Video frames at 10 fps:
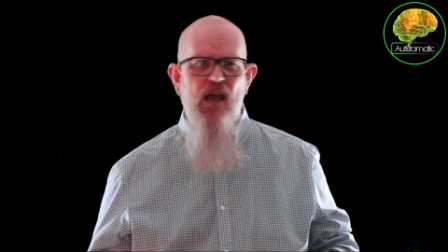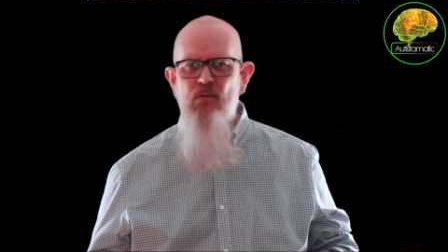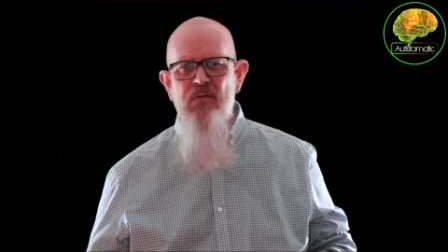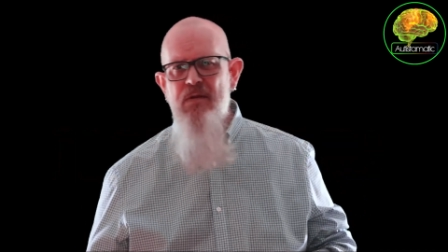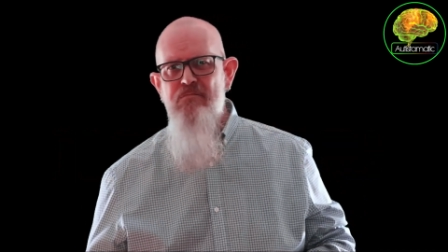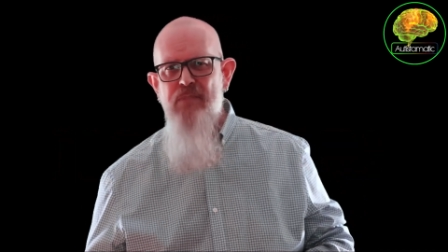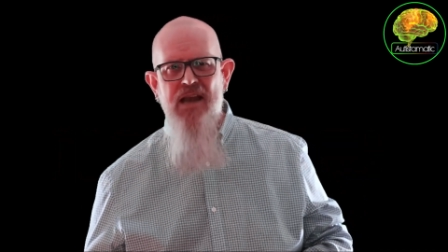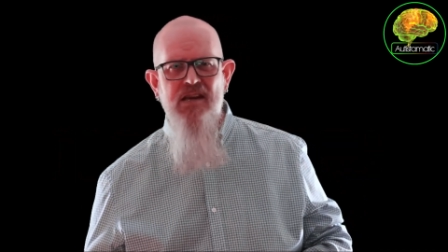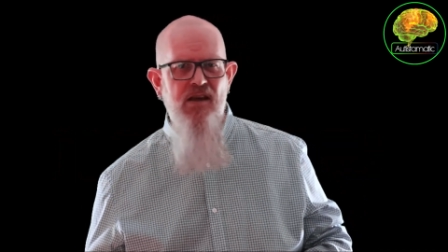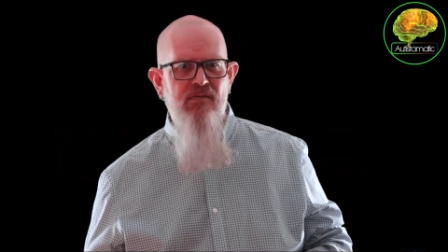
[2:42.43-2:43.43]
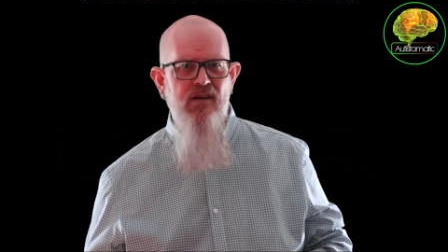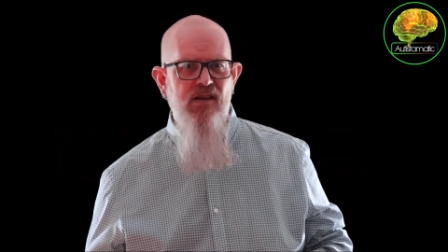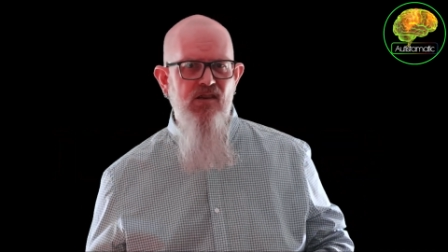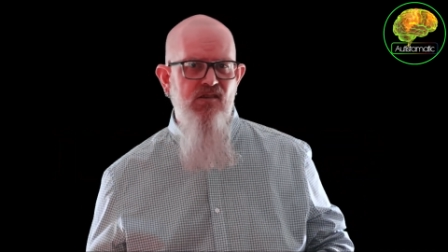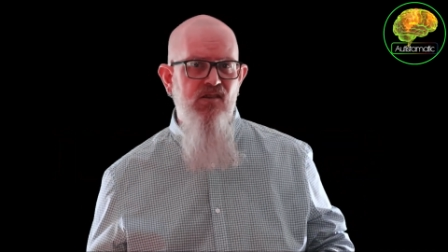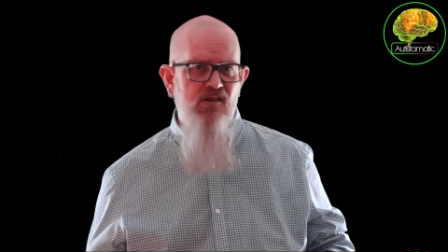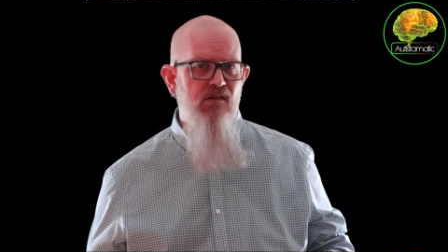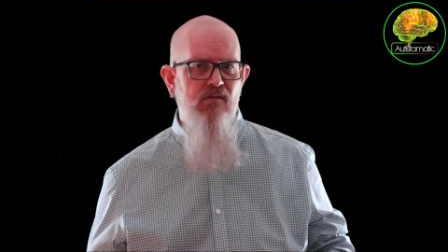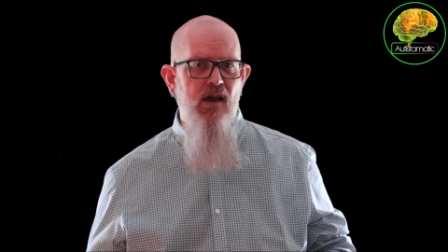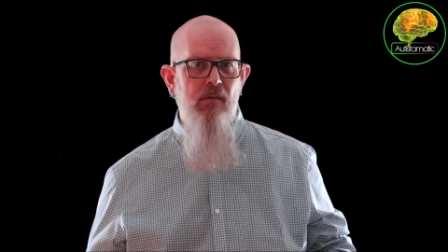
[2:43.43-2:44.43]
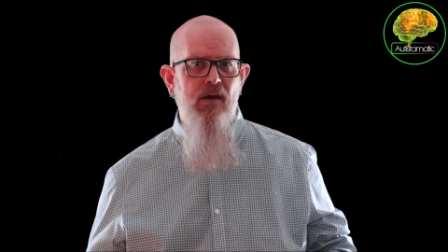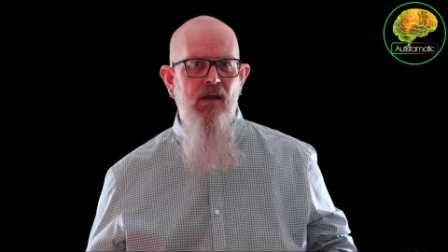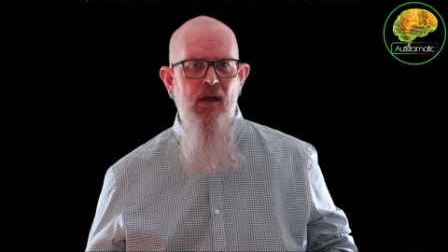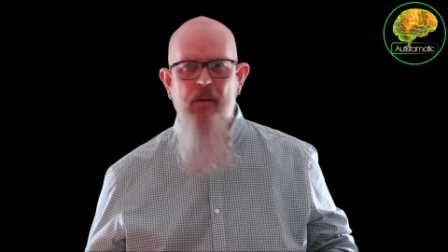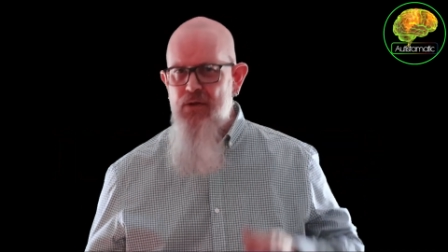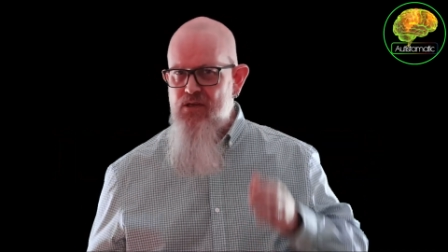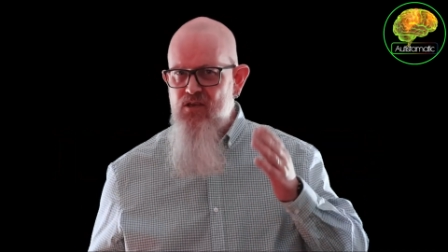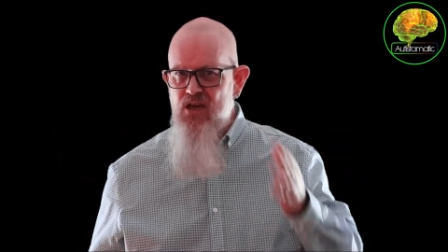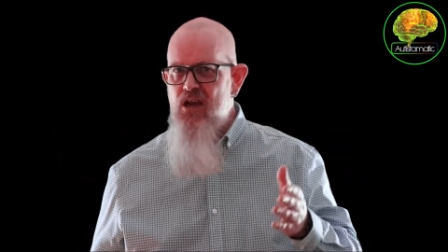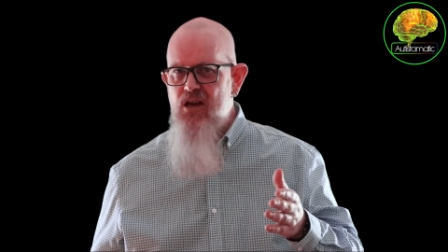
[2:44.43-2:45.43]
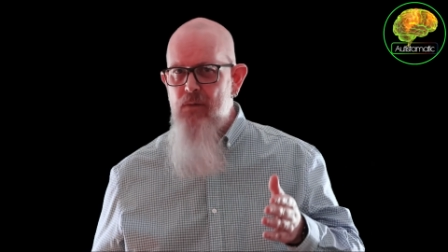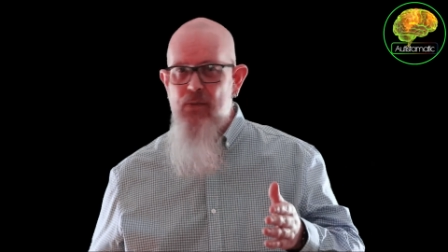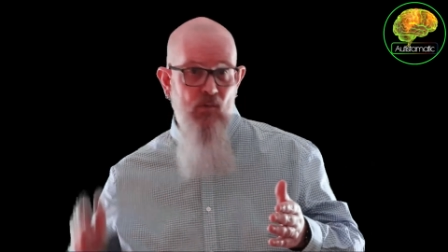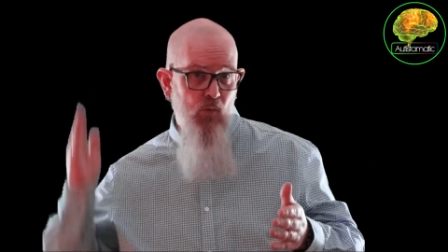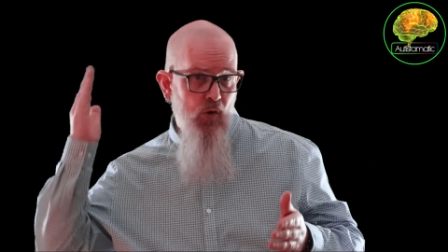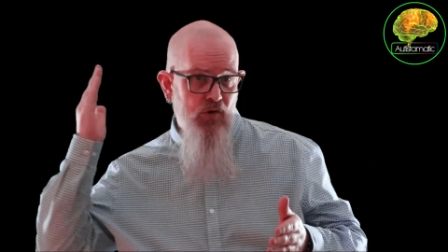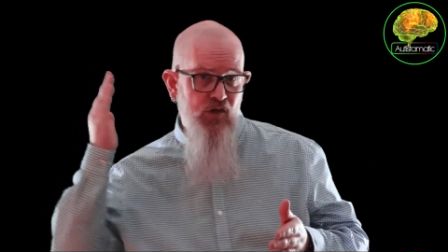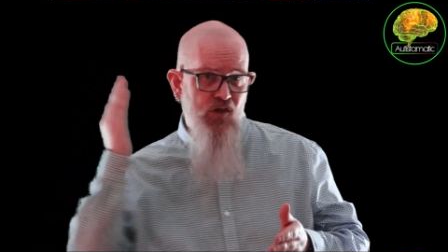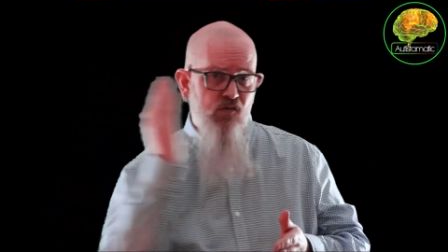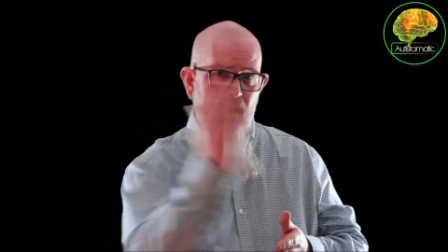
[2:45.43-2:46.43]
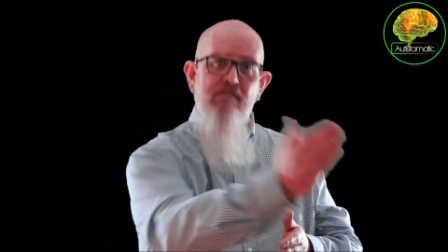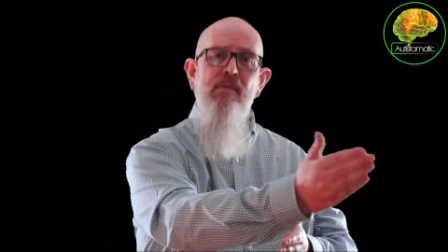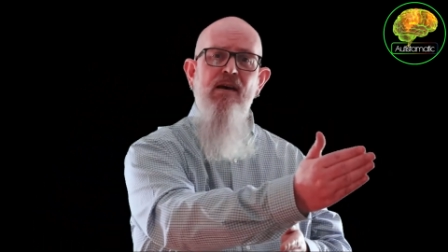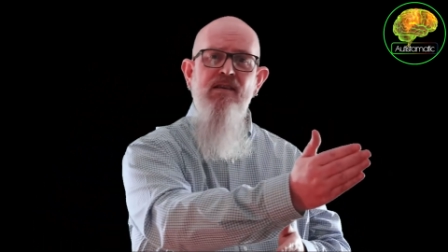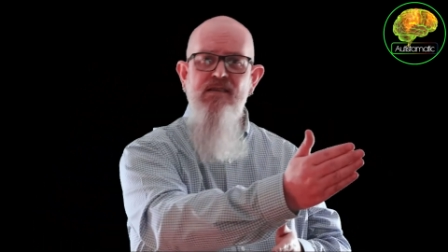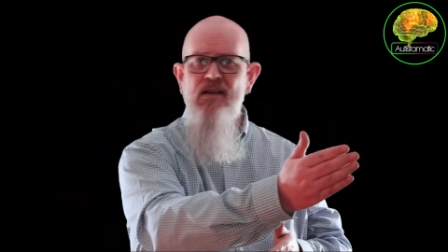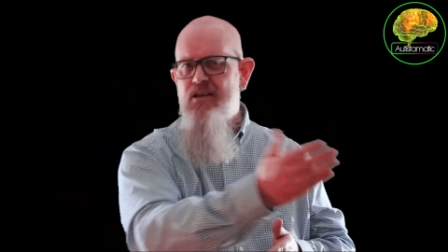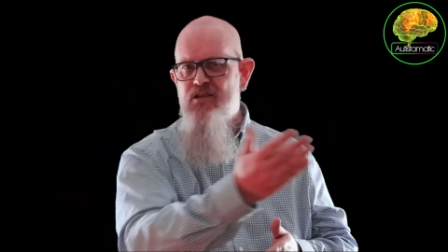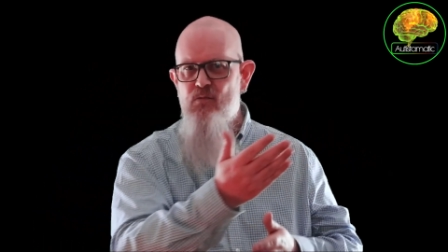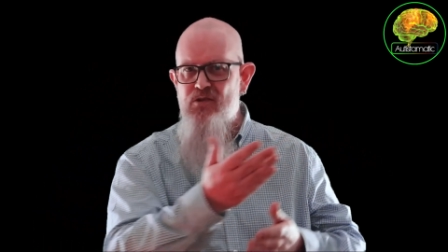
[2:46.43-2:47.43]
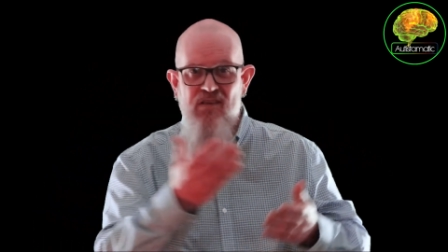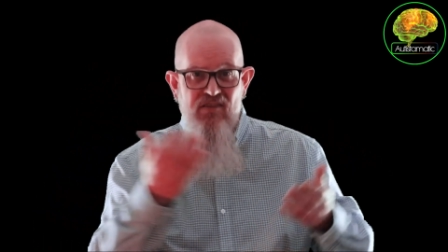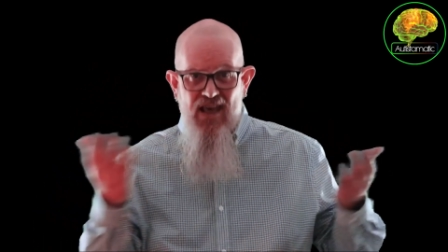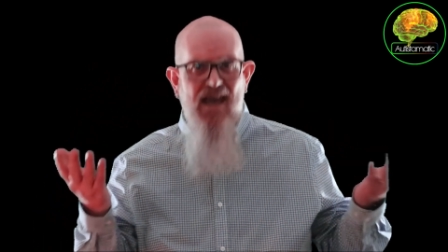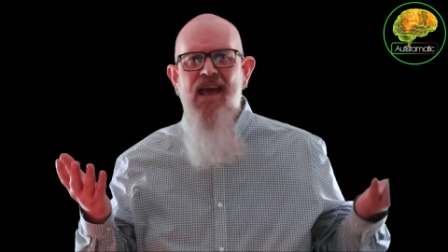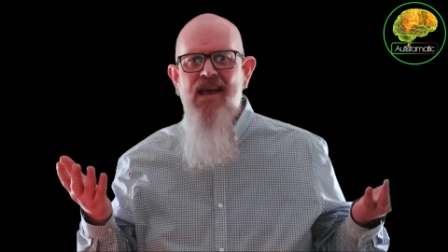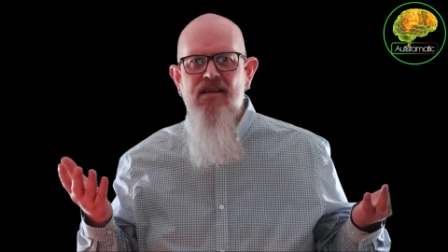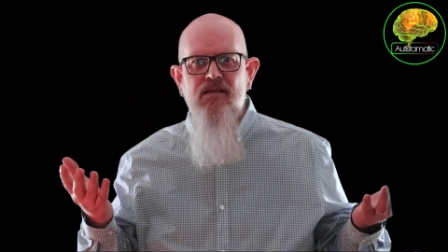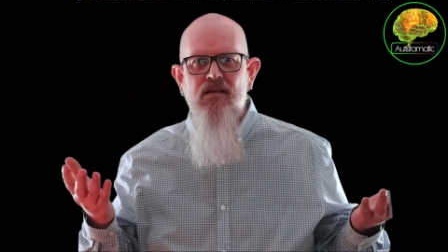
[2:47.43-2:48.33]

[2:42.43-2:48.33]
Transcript: It would have been bad enough had I just stood her up, but to turn up and walk straight past her like she wasn't there?